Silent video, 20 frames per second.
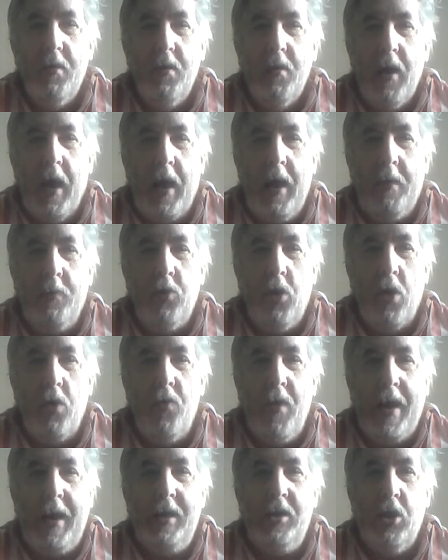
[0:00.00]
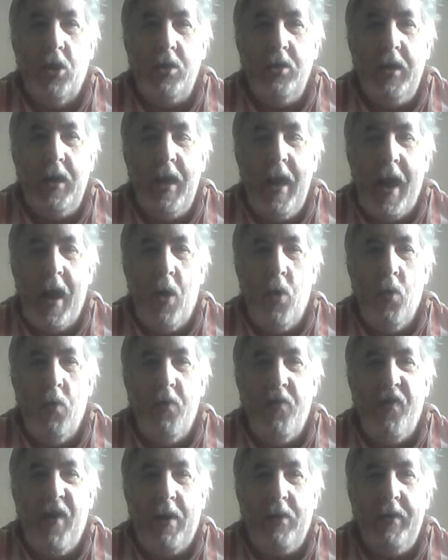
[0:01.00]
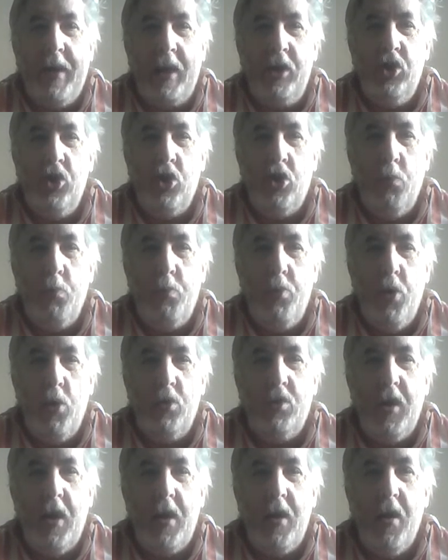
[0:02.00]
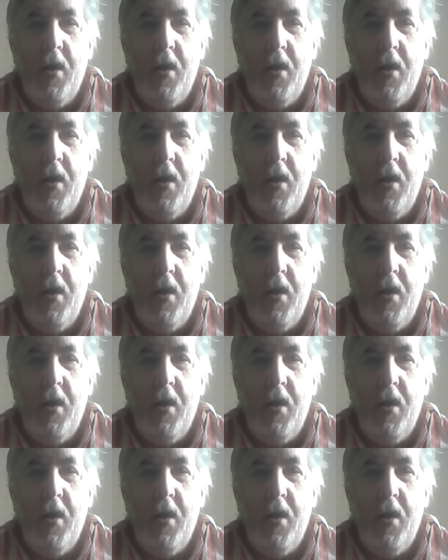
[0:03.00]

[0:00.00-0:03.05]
and I'm going to write on it now Foundation Computing,